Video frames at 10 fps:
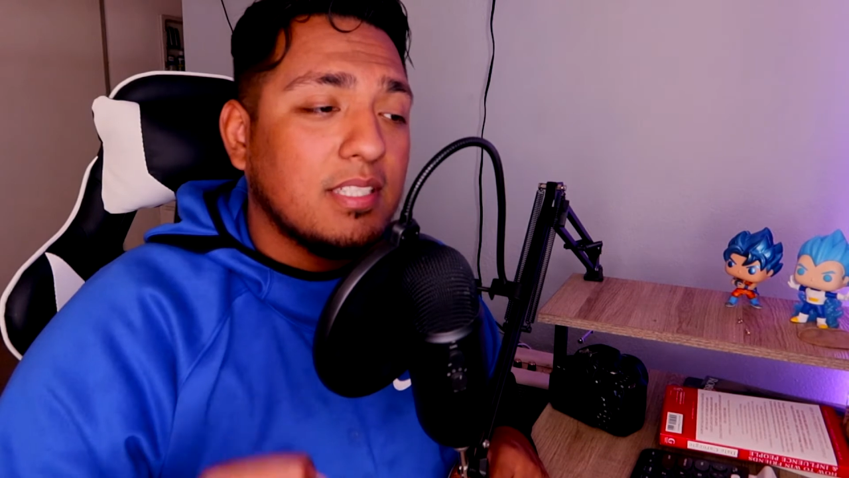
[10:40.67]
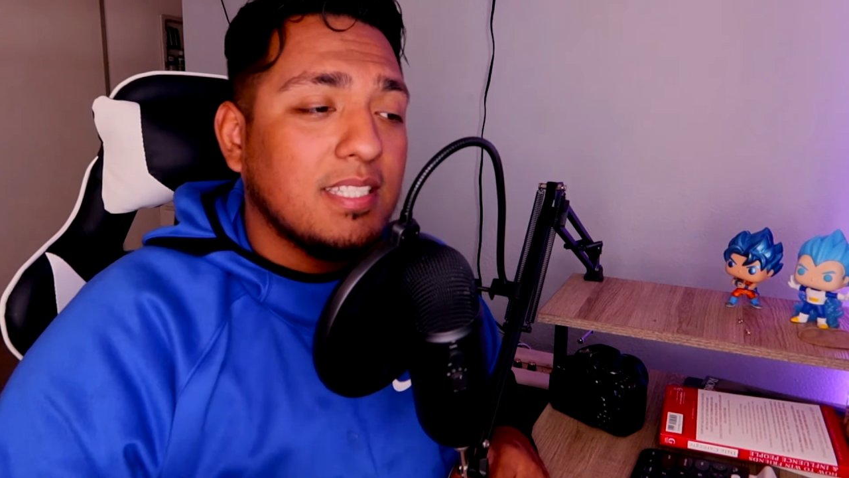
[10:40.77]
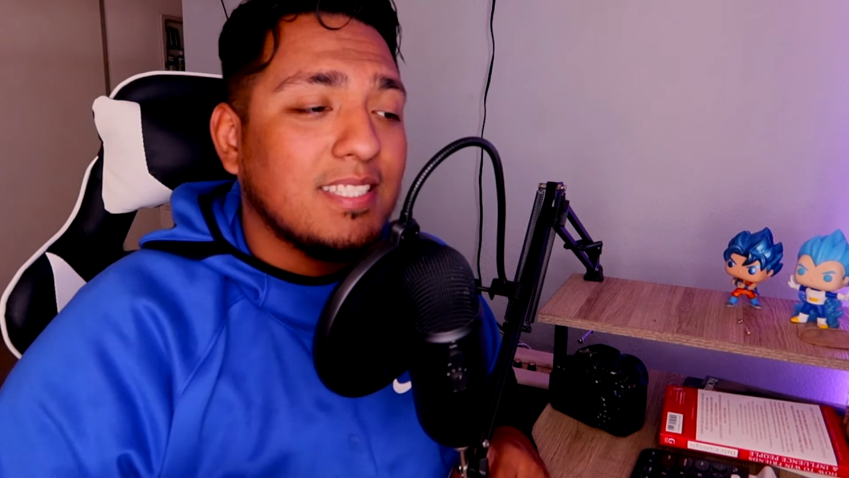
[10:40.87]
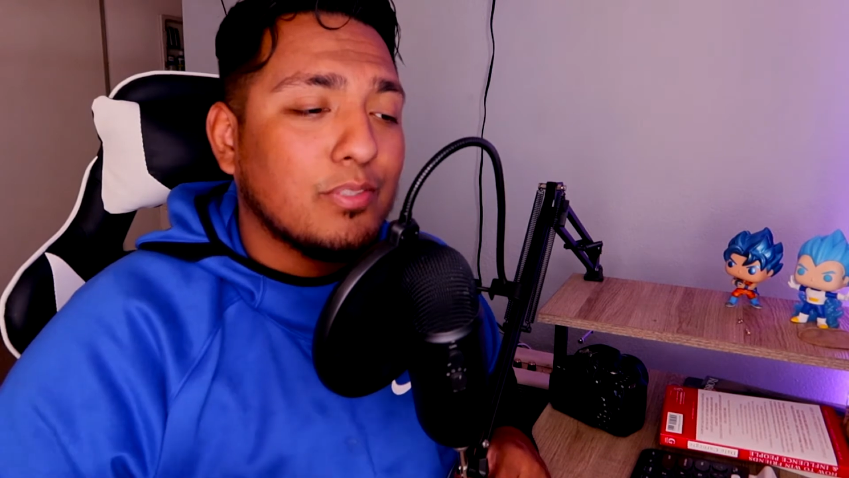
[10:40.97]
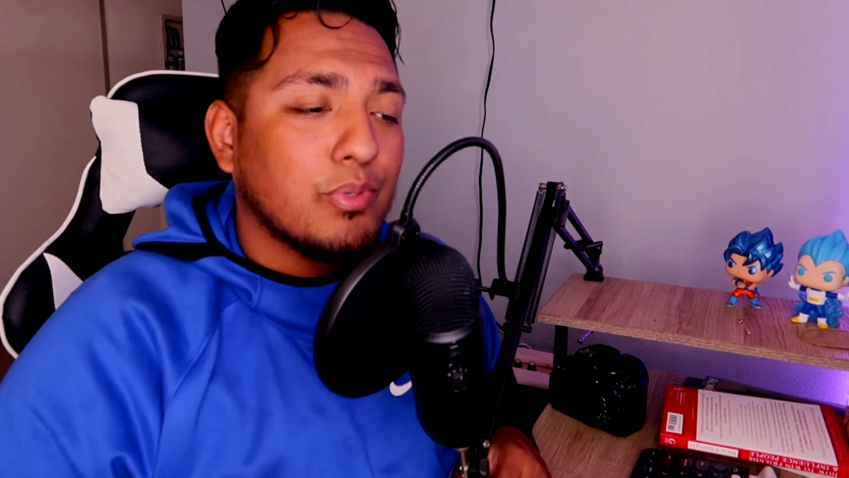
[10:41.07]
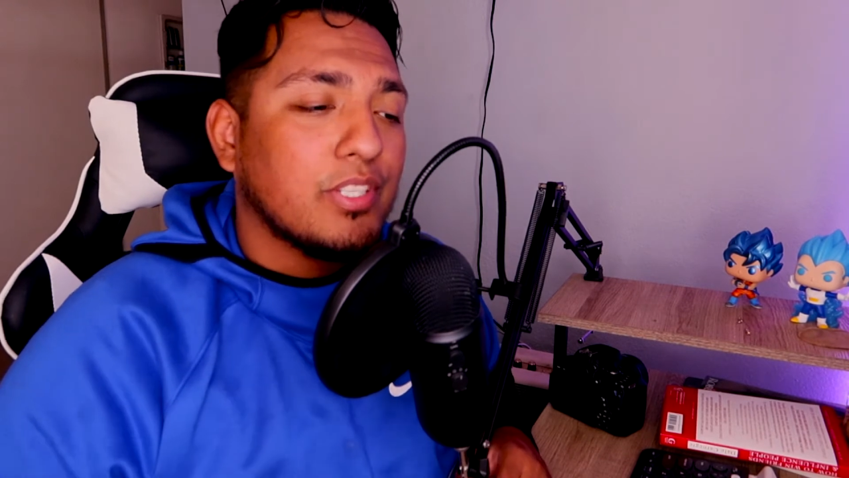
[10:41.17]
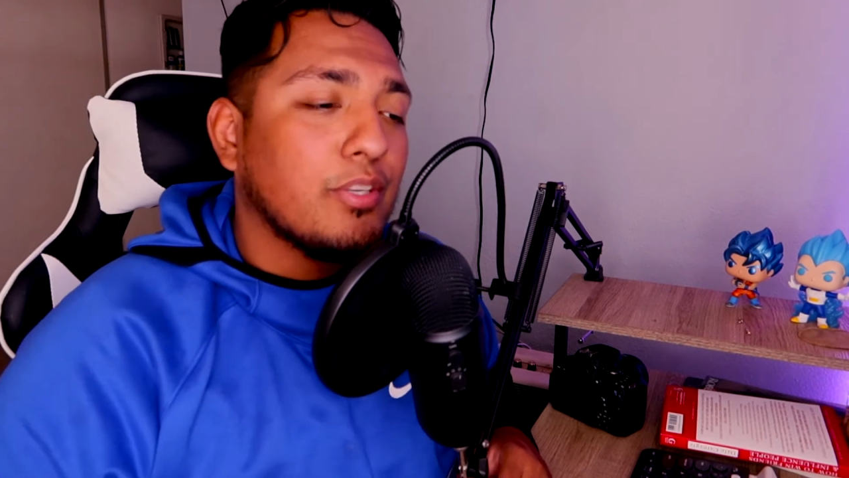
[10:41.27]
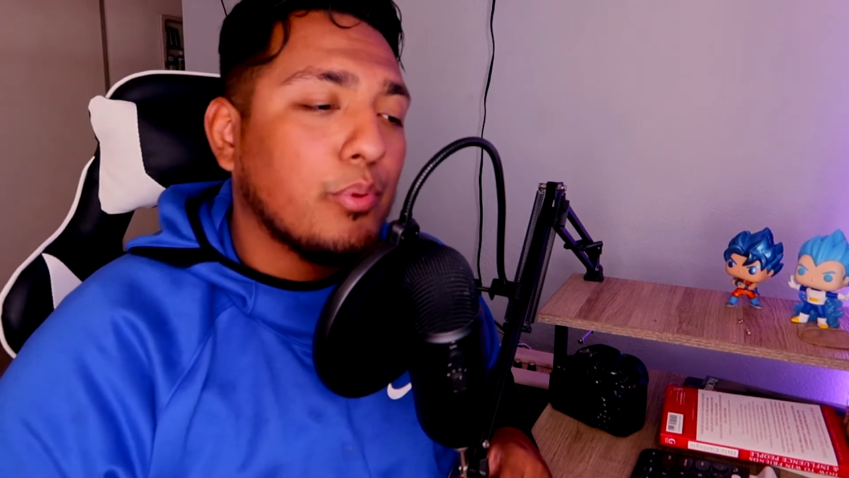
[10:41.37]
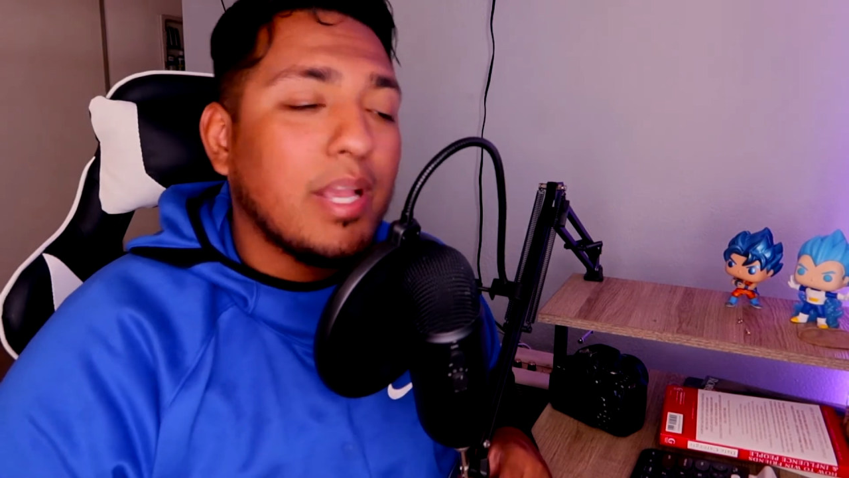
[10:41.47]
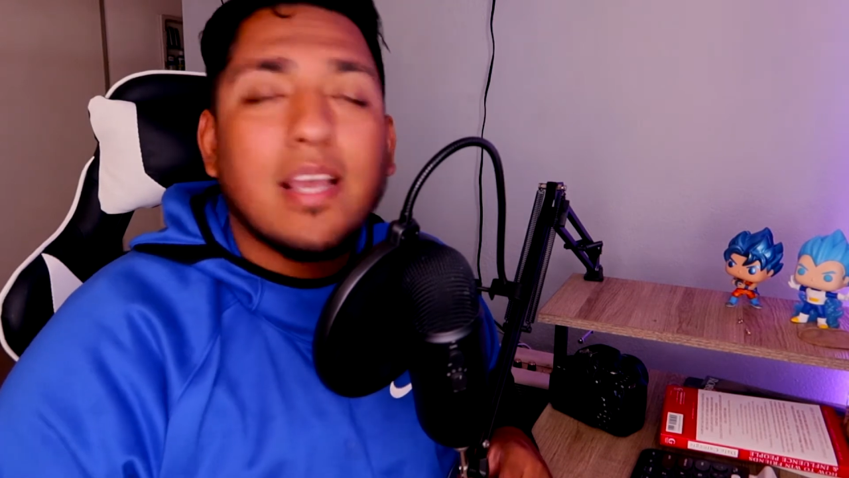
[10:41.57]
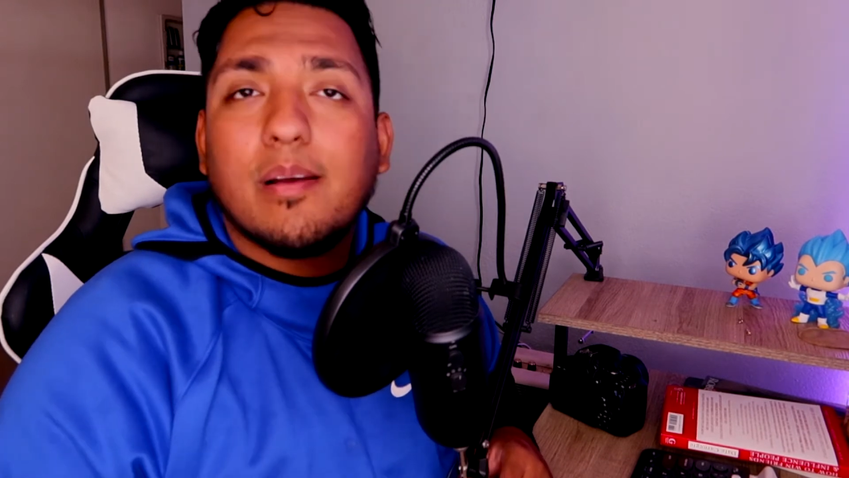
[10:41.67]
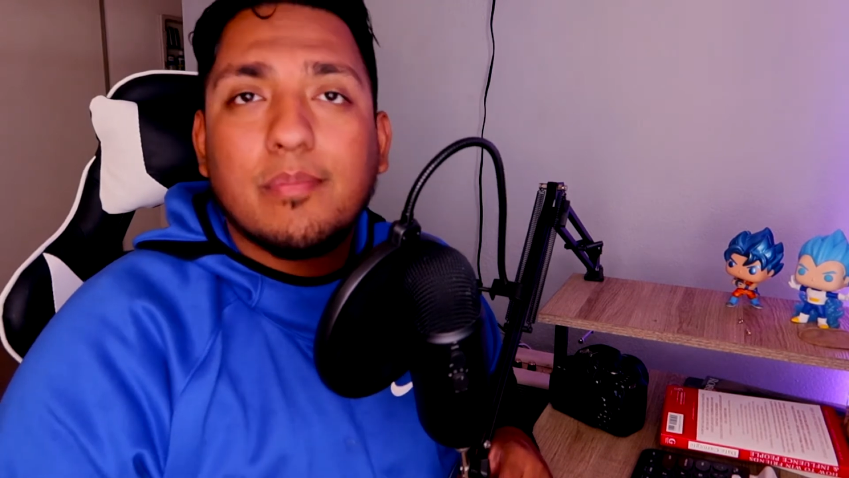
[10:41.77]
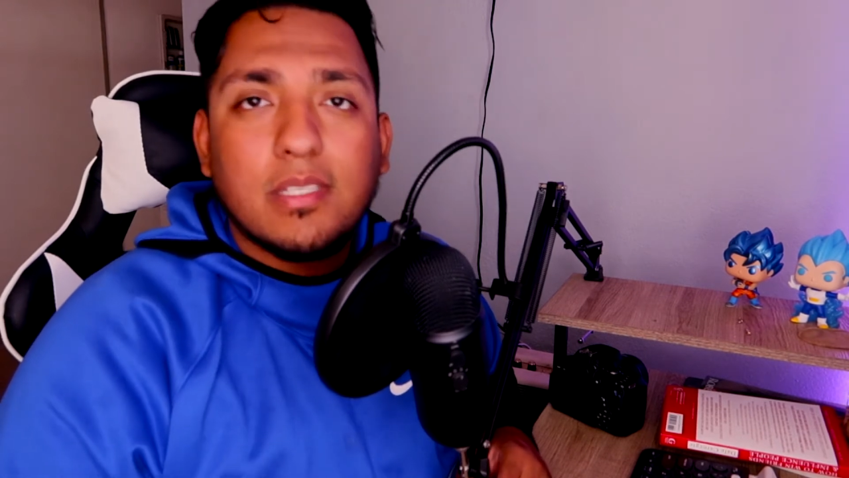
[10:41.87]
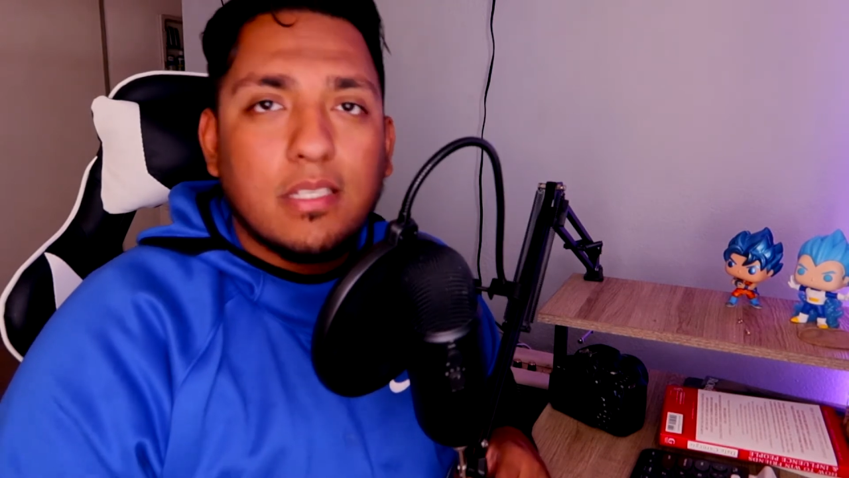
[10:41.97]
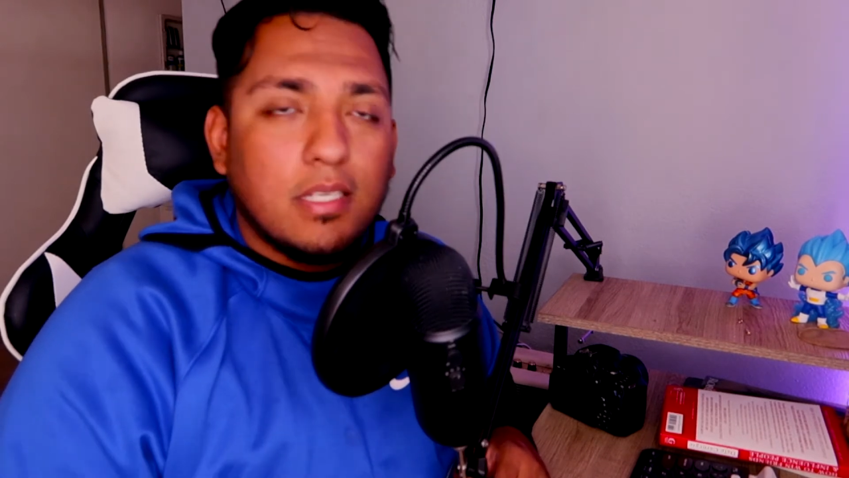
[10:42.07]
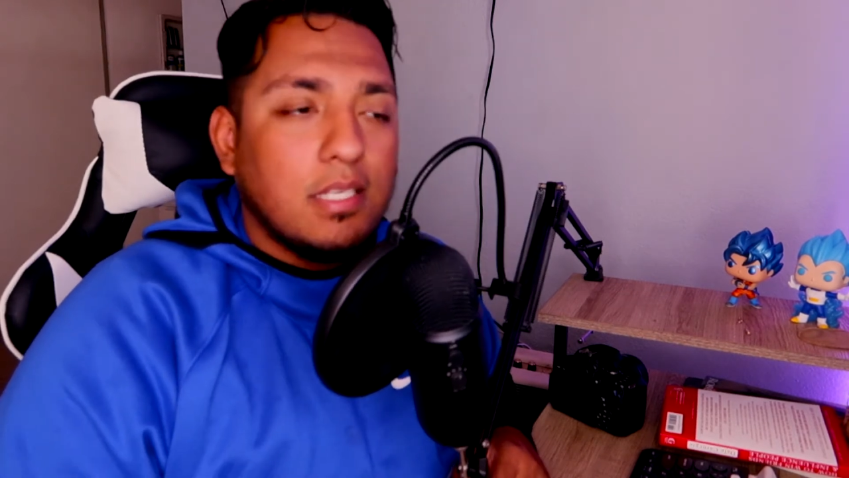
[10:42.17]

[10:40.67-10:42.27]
She just worked her way up.